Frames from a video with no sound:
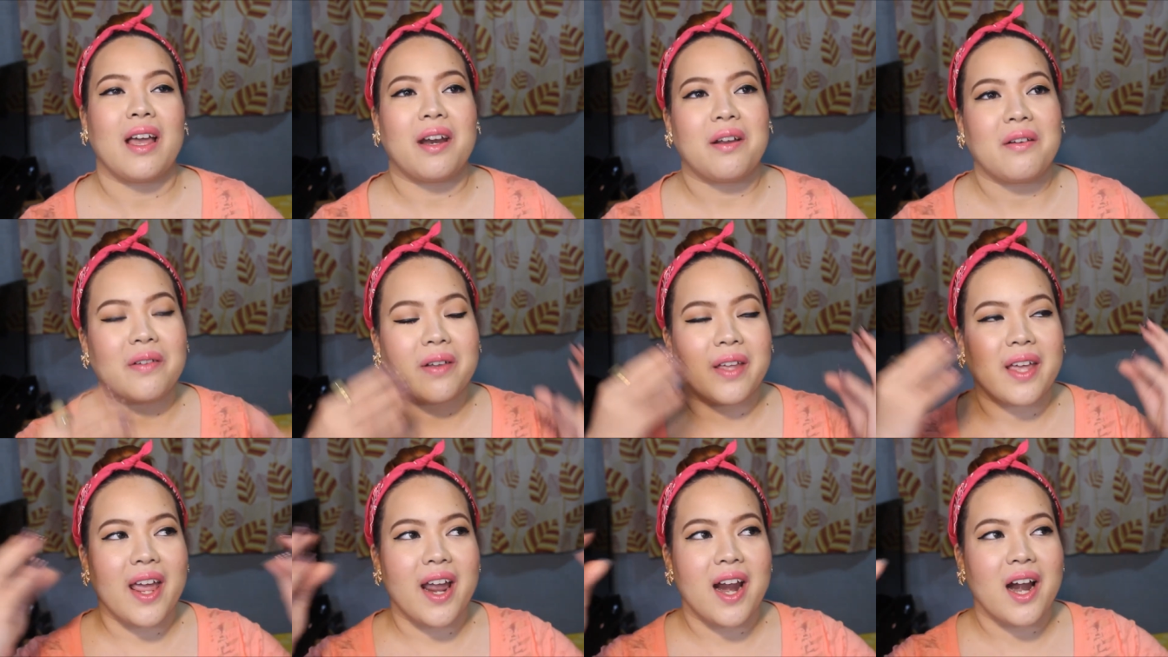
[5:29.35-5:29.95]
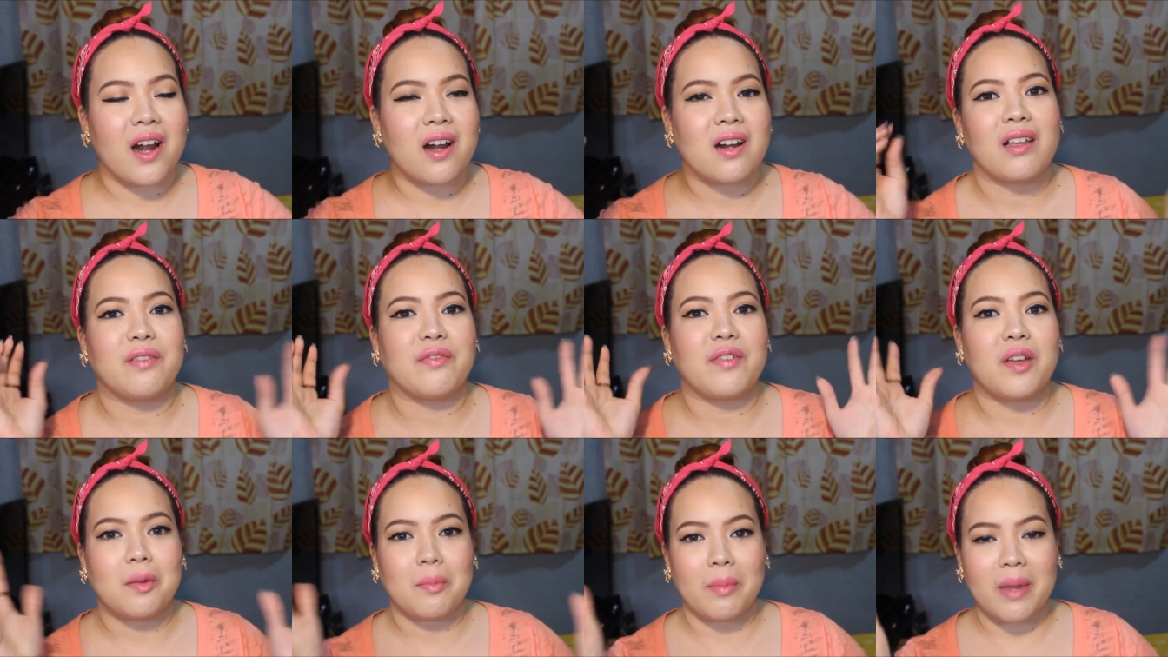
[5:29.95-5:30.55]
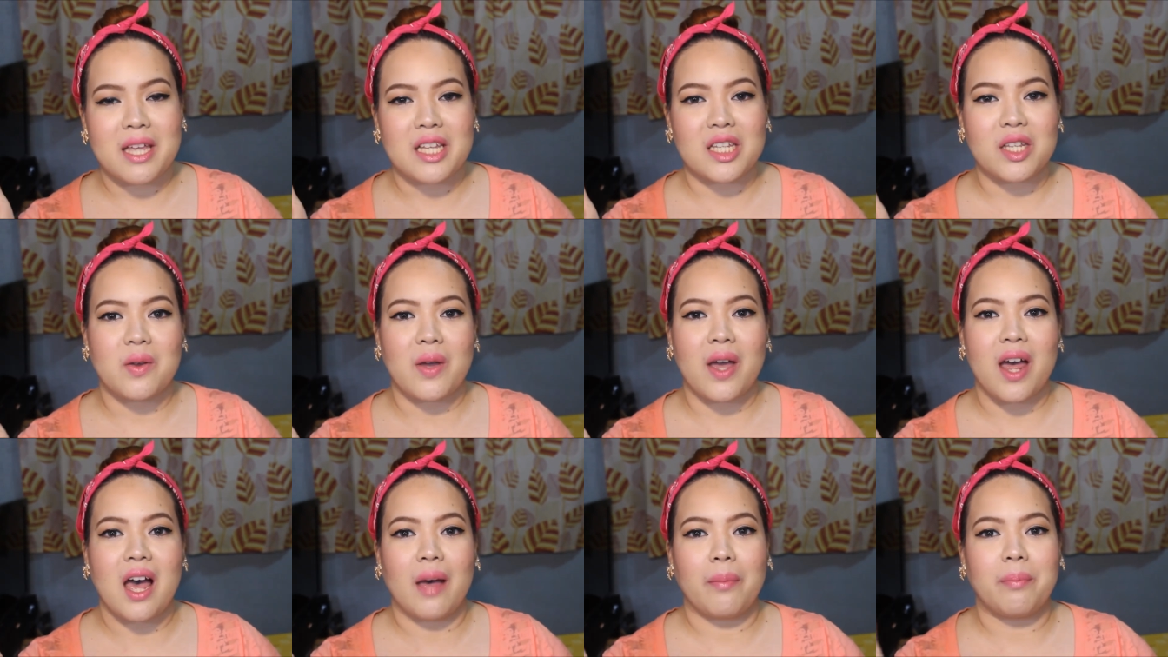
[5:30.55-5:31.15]
I don't care. If it makes
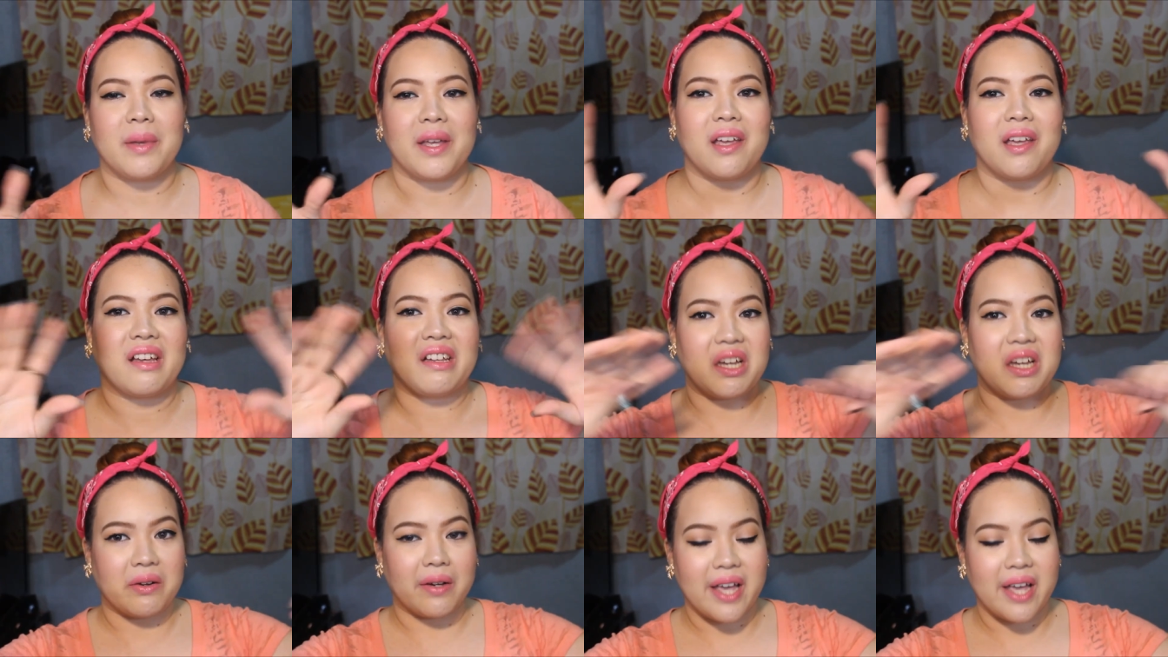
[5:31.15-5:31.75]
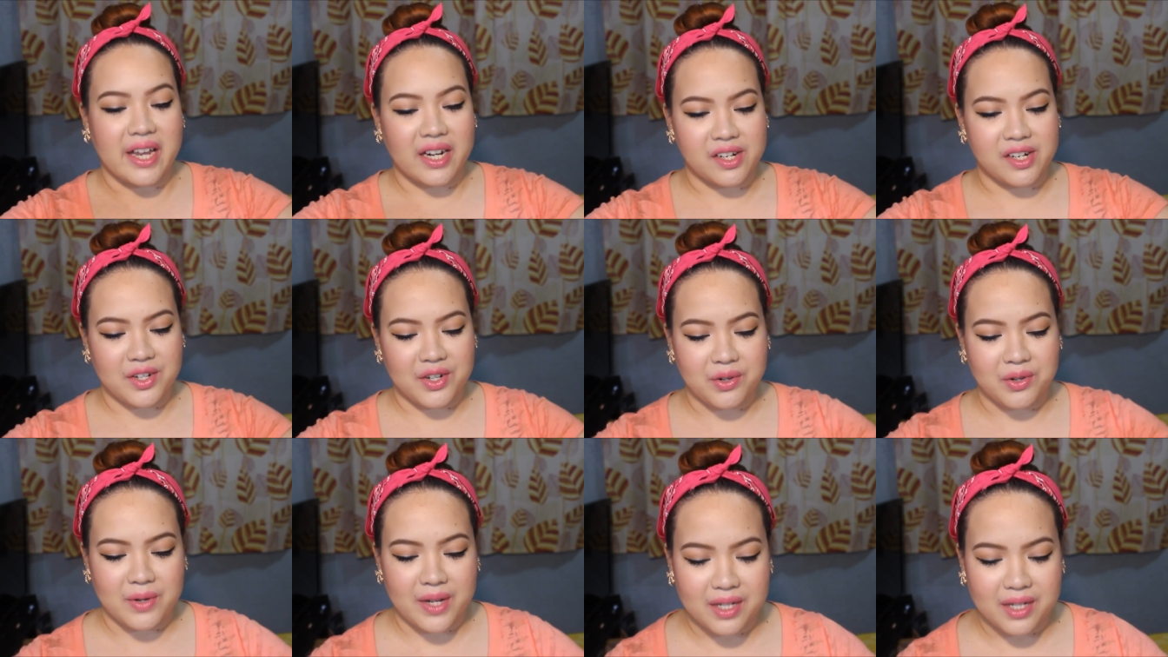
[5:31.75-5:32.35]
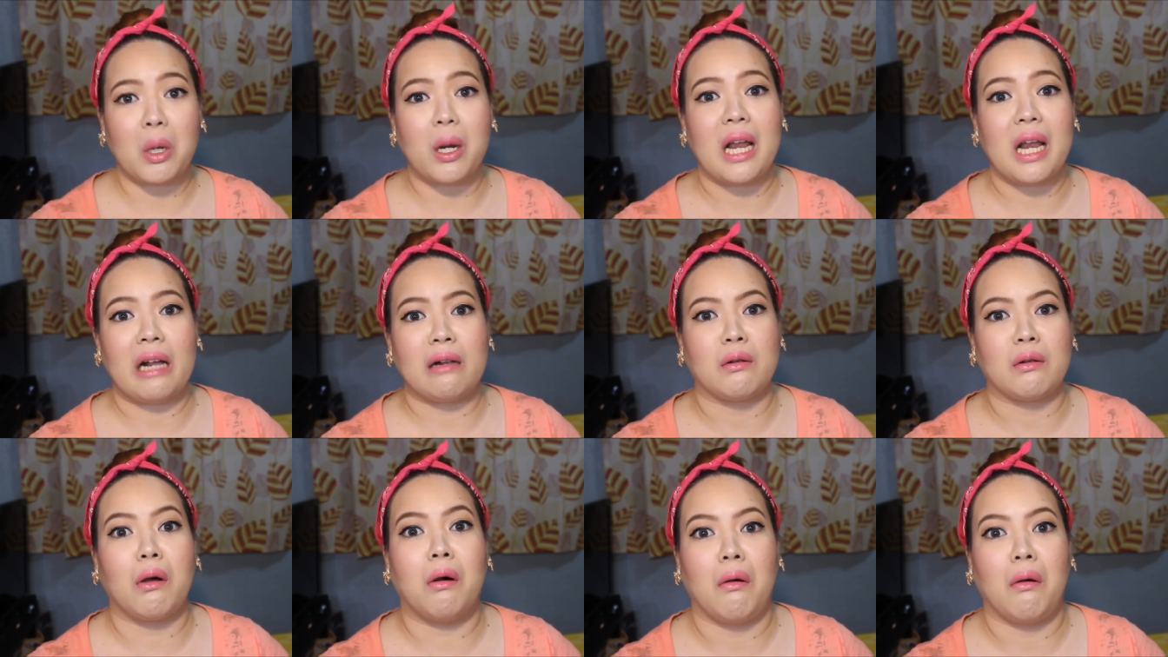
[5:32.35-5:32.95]
you happy, go ahead and do it.
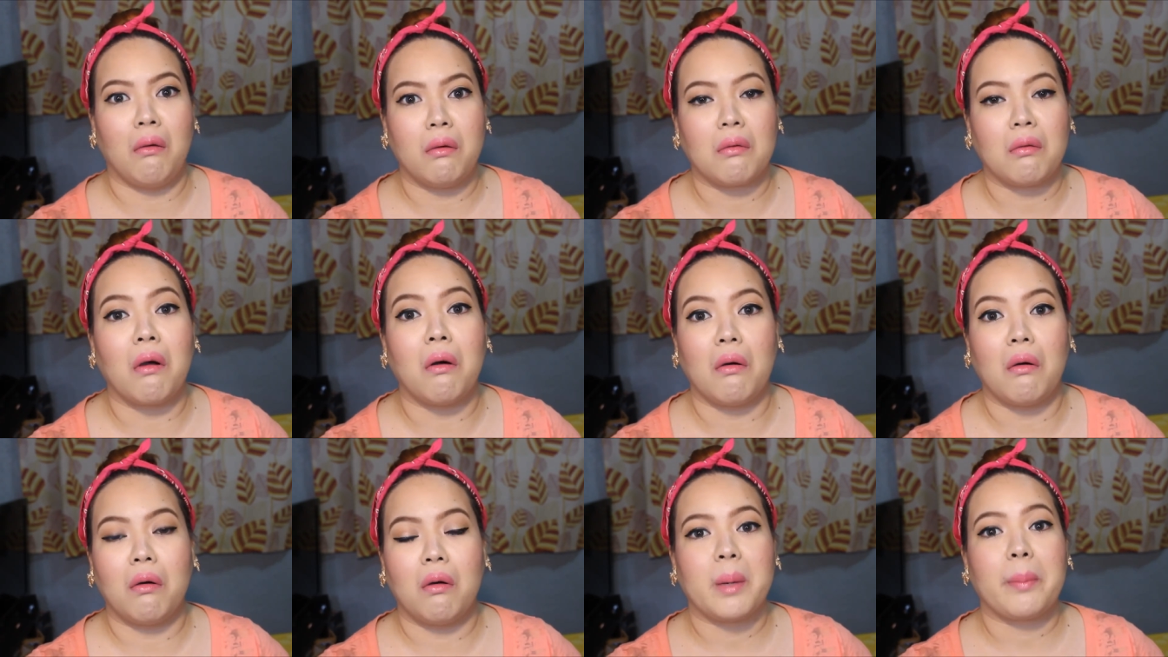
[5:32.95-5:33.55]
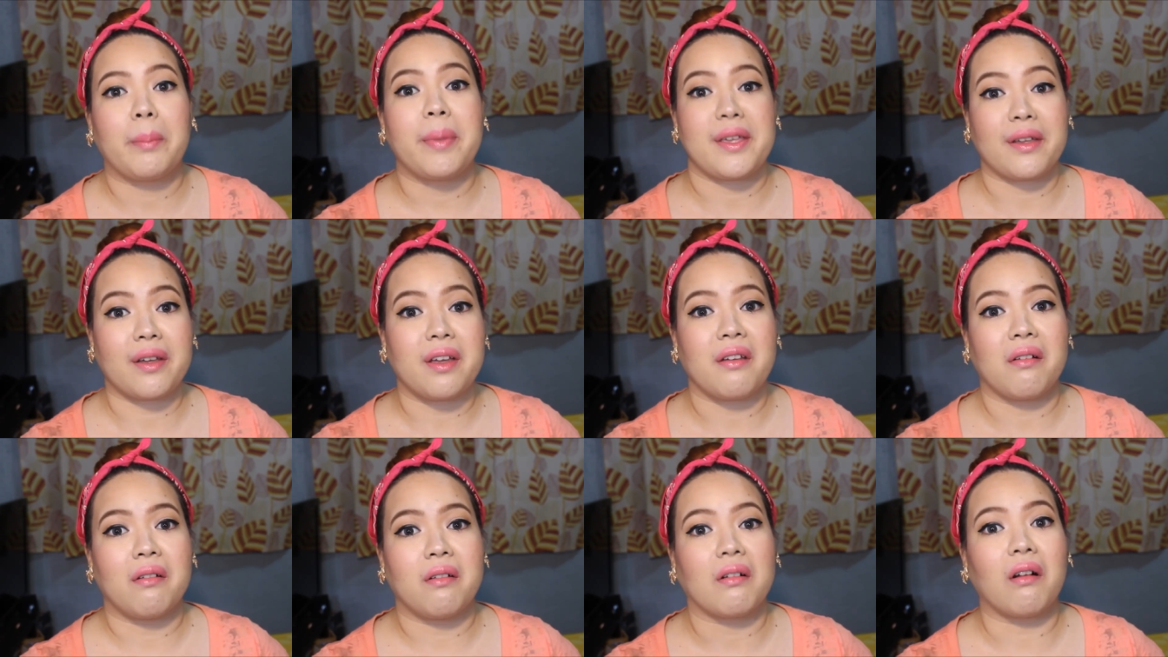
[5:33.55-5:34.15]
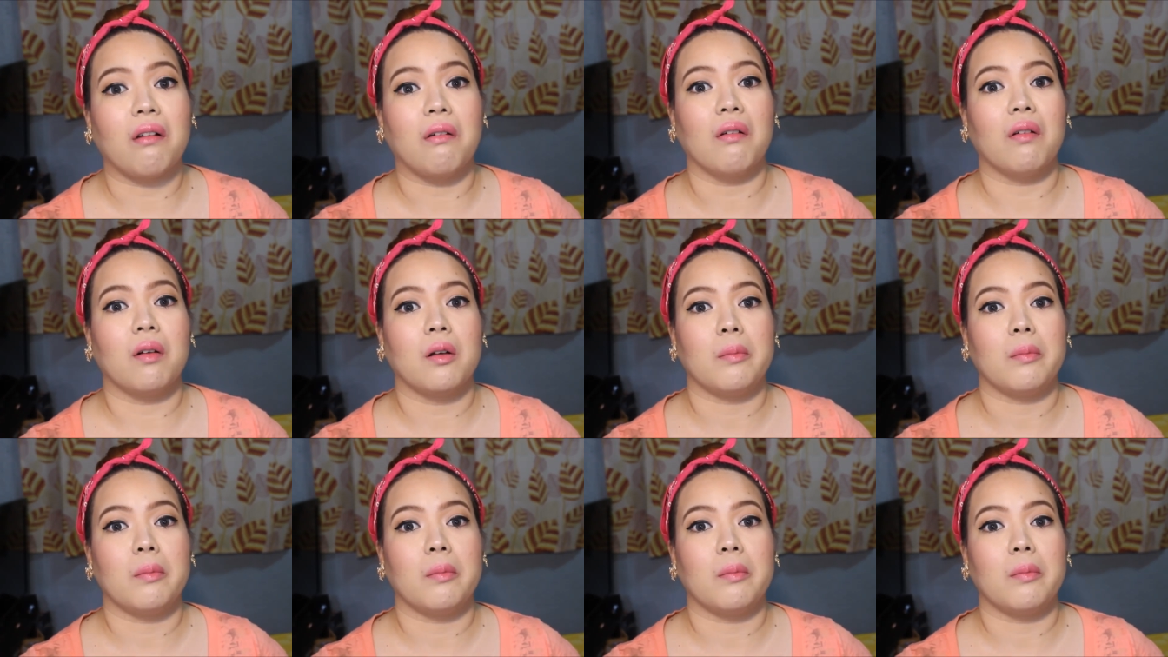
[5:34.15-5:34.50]
Hola, go, go. Mag-pink kayo, go.